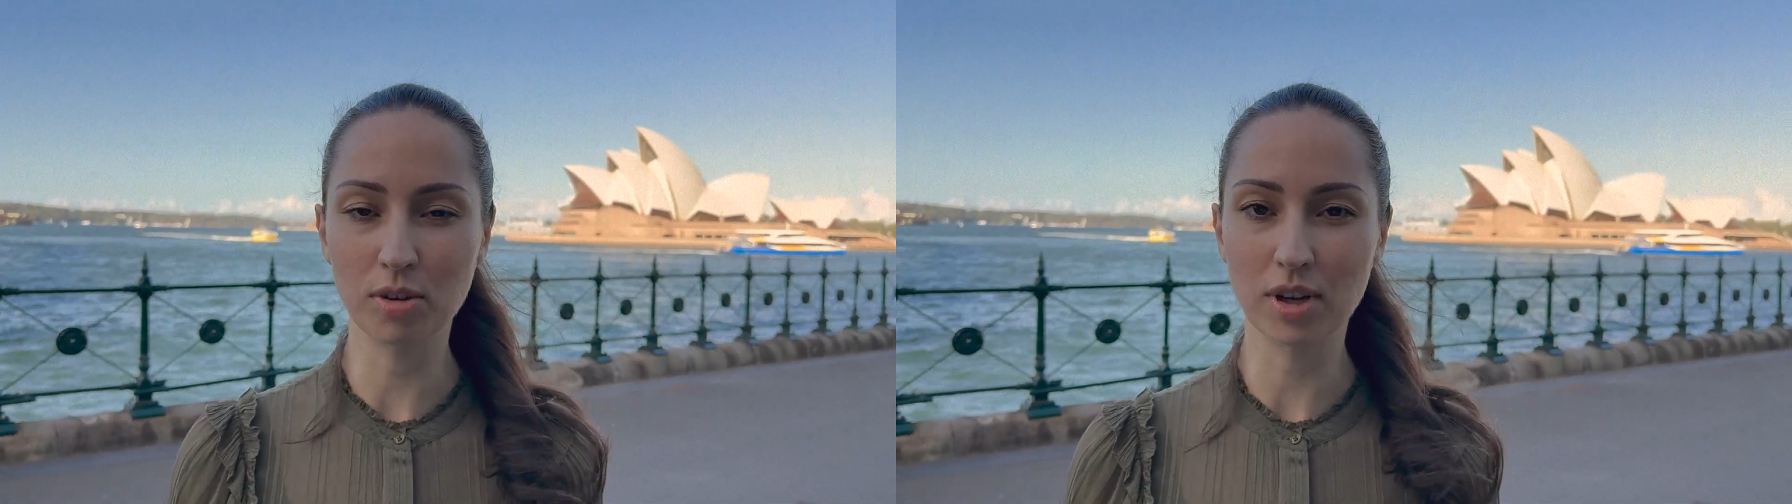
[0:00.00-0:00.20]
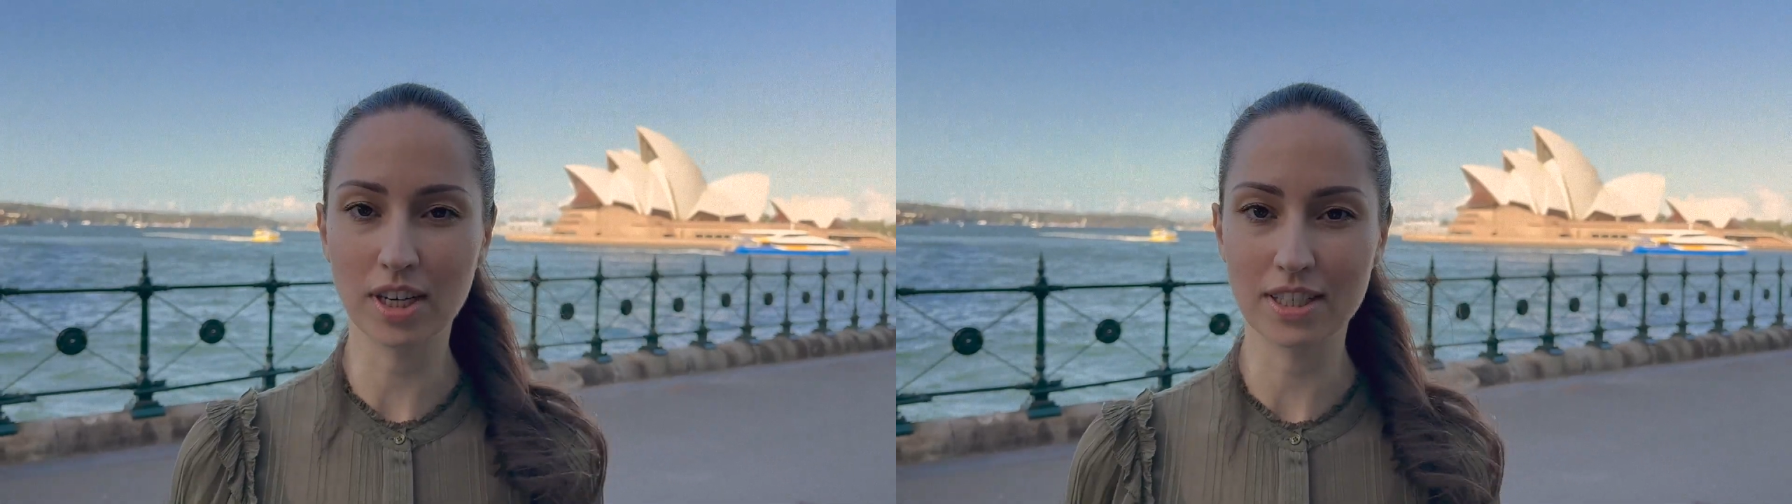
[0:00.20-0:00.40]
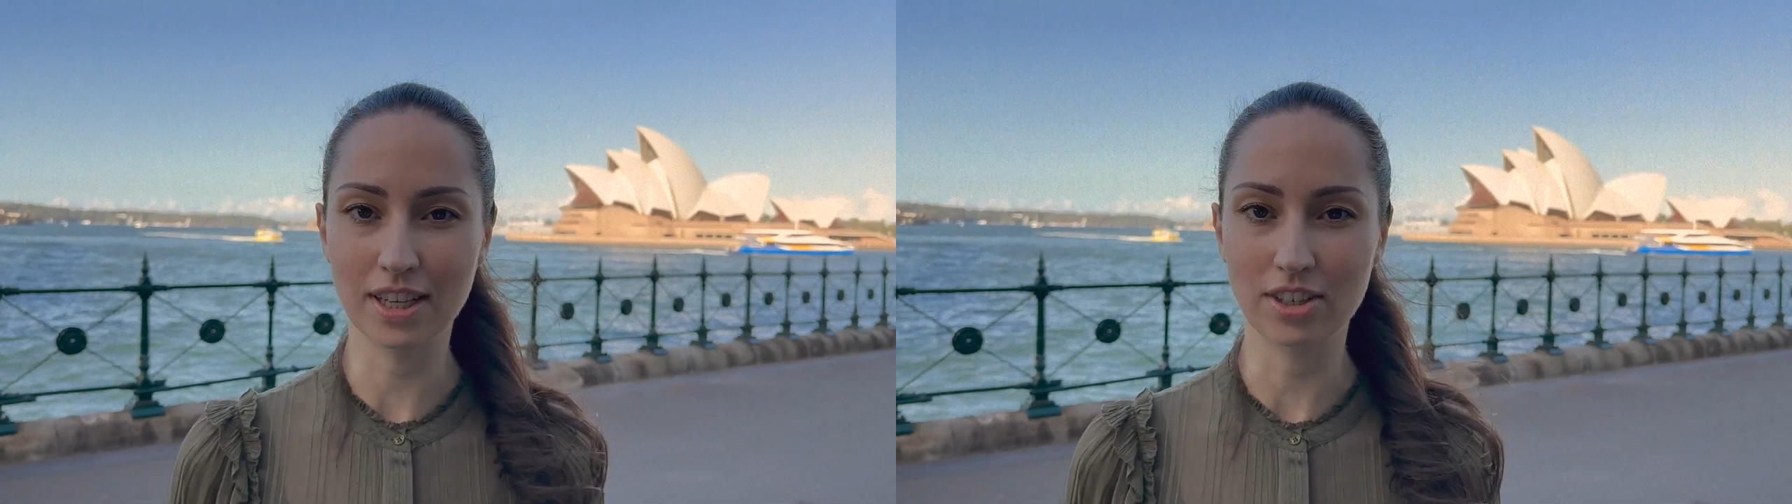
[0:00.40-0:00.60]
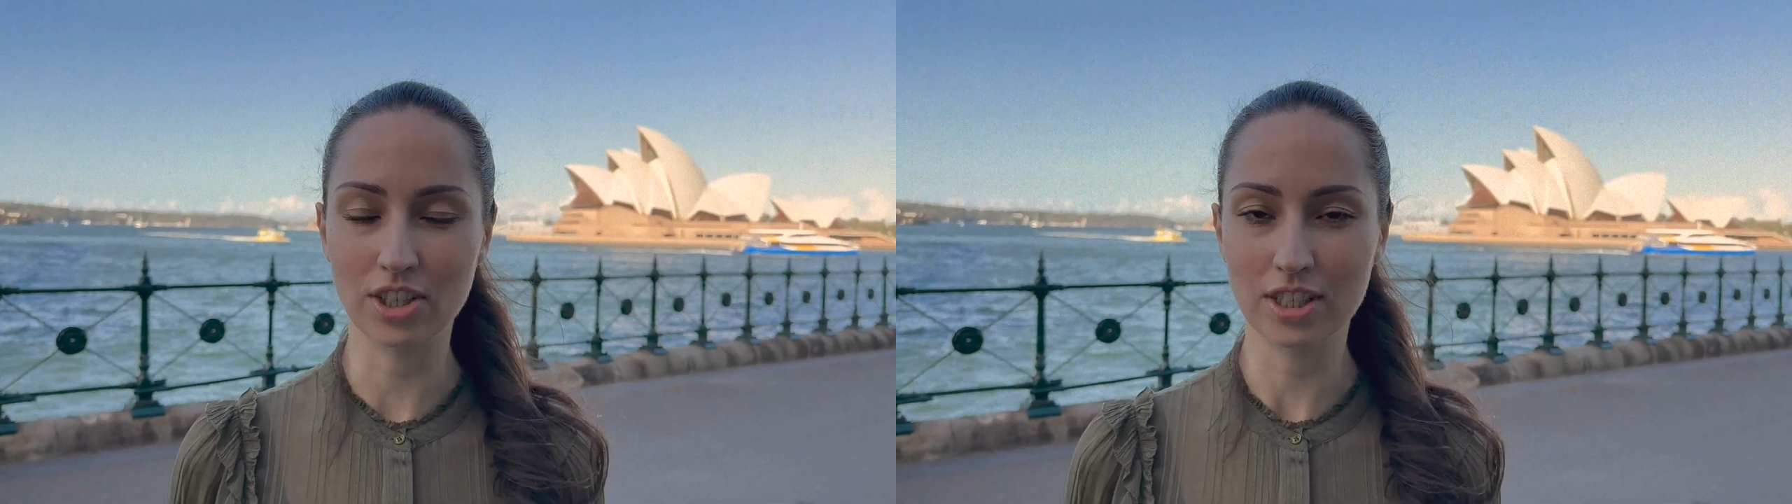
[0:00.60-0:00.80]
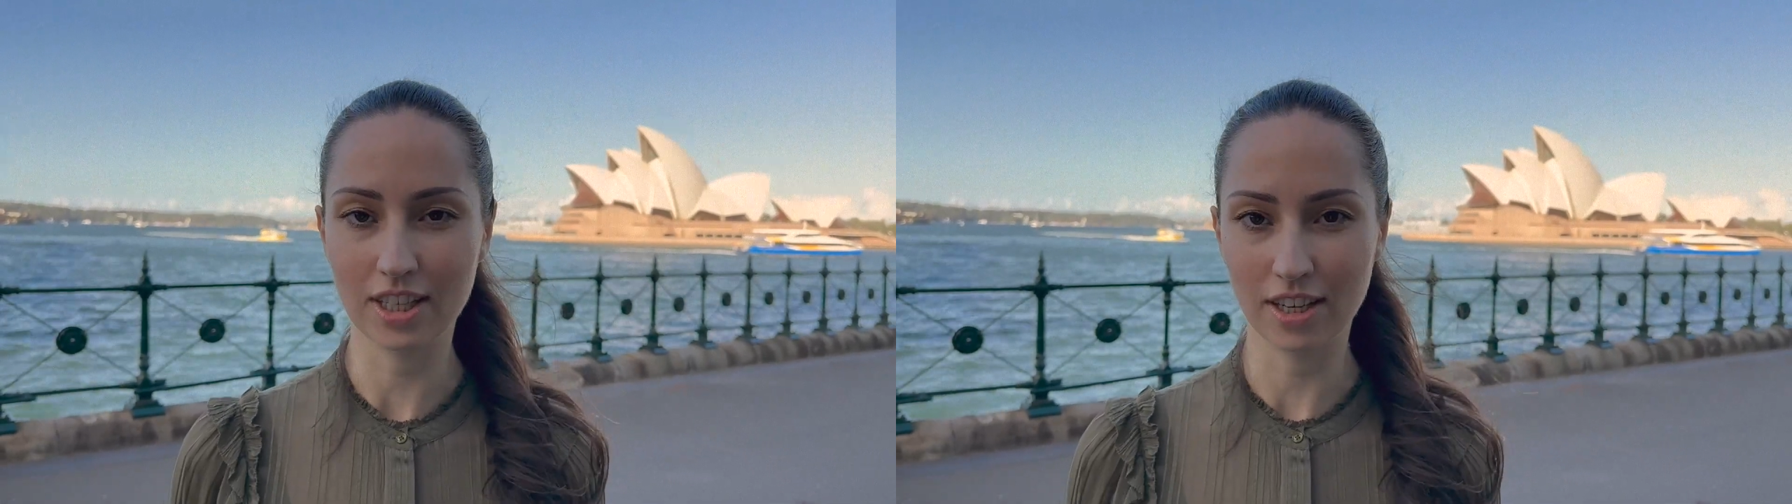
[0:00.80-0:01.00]

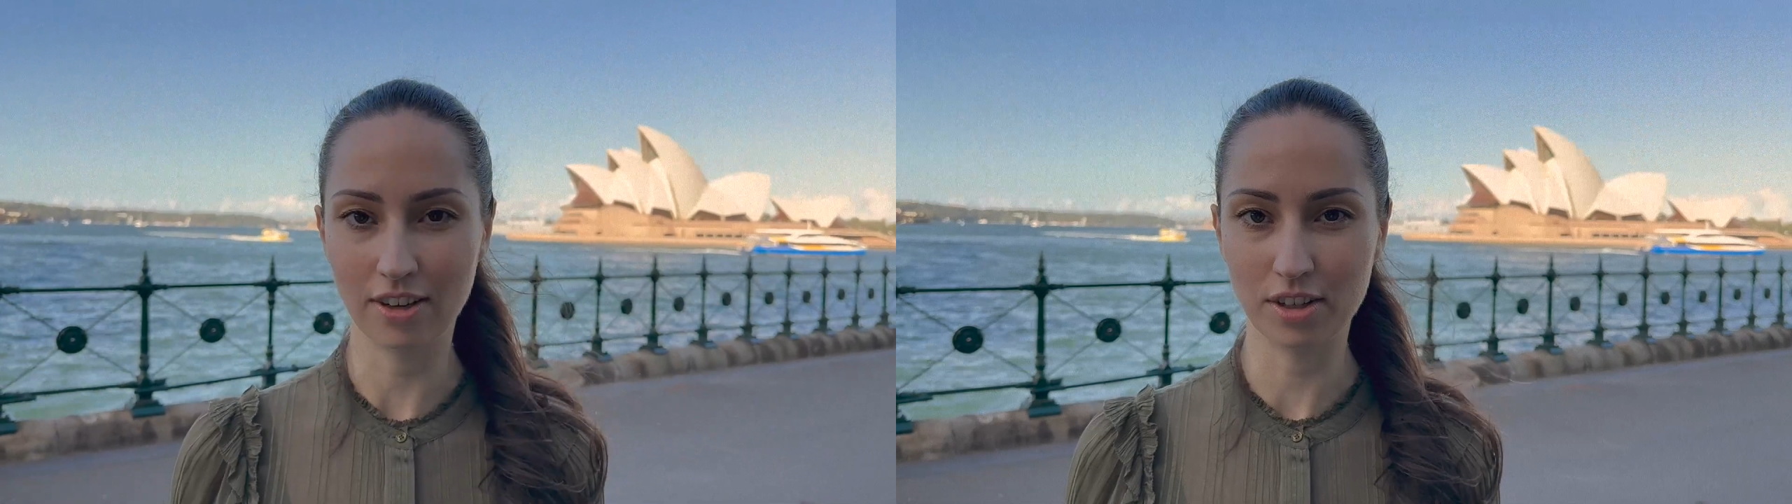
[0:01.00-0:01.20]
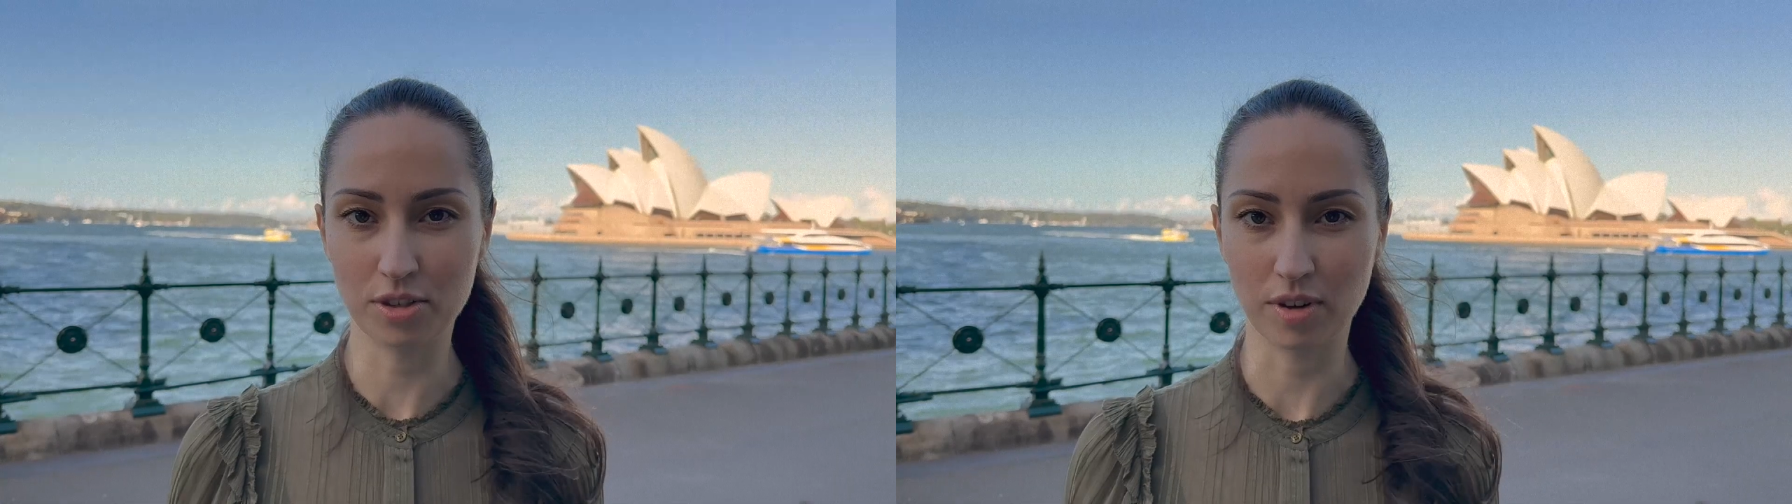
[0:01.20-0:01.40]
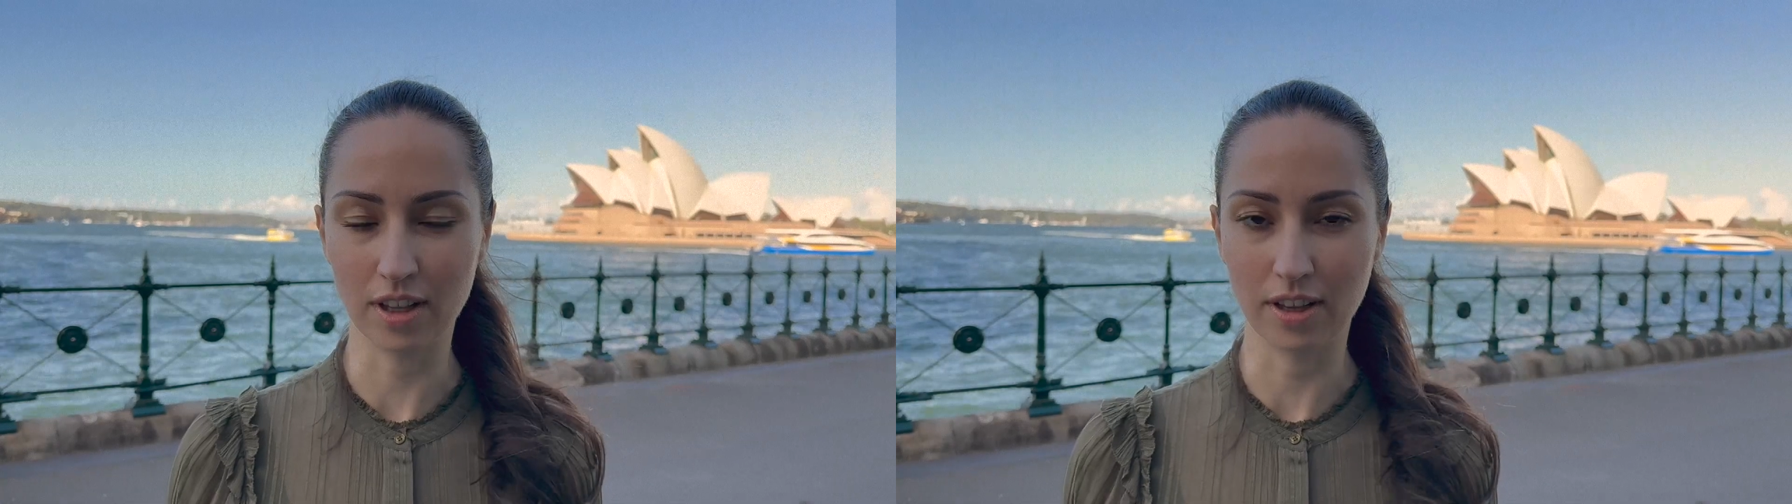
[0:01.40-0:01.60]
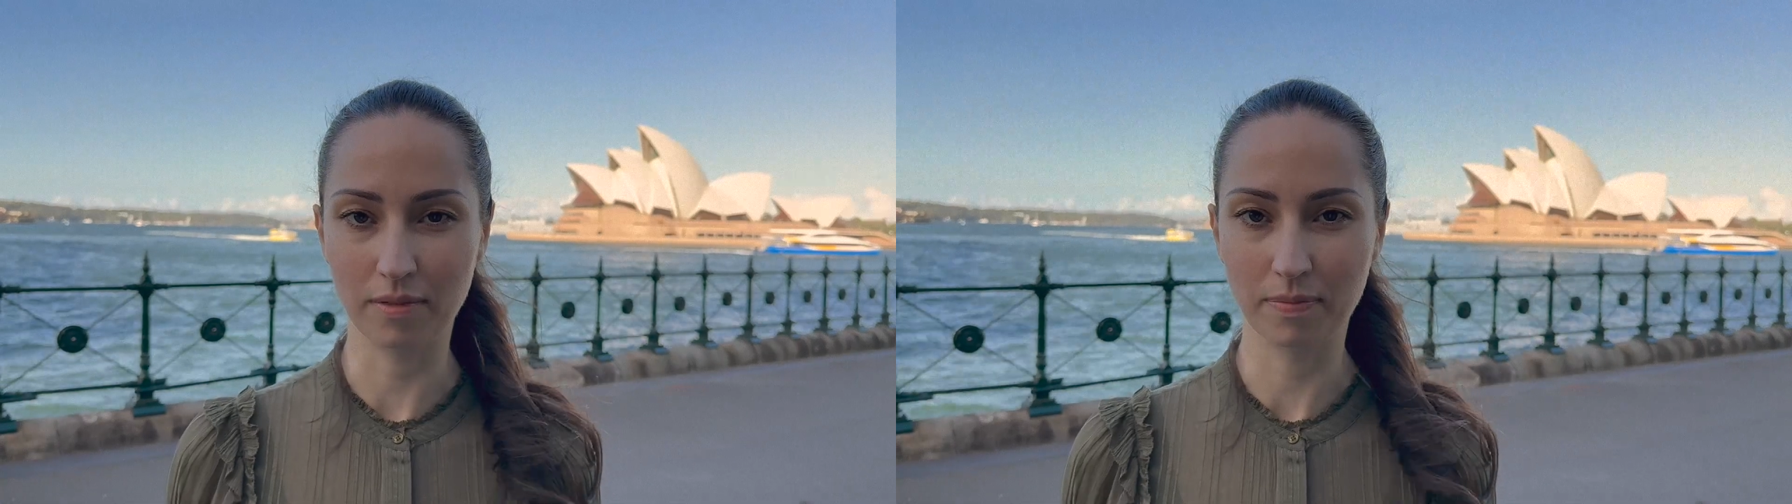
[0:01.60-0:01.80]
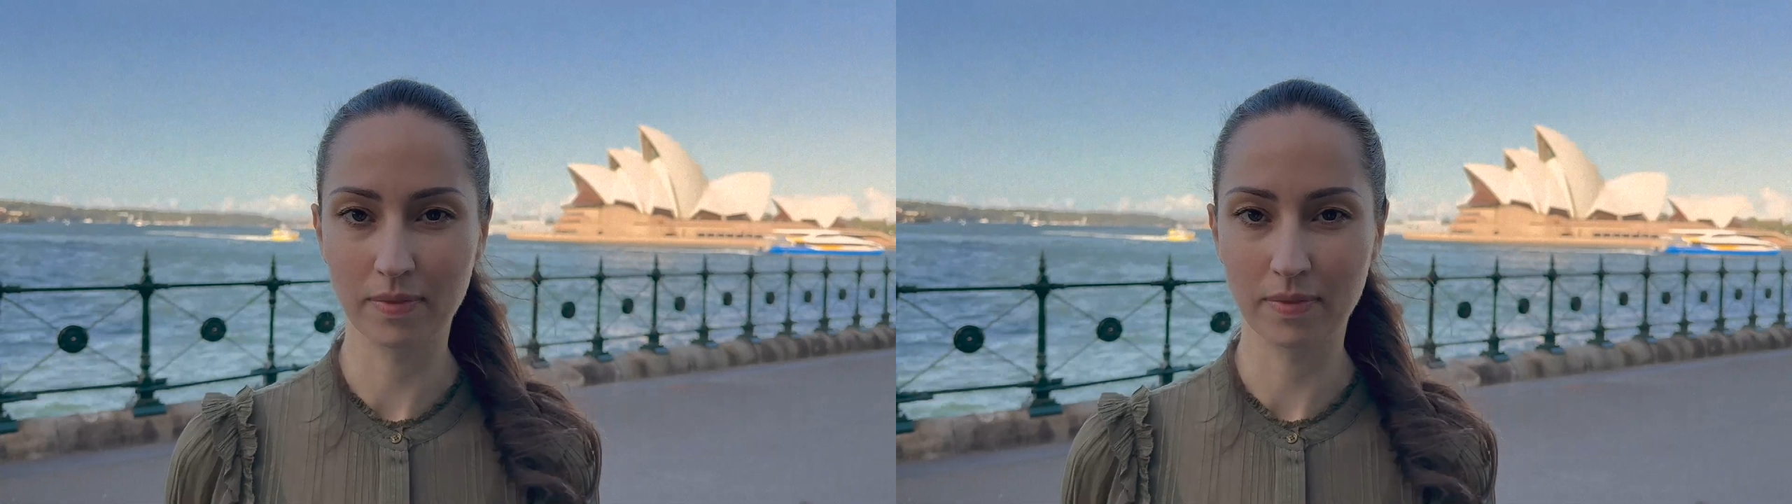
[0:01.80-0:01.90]
organizations here in Australia.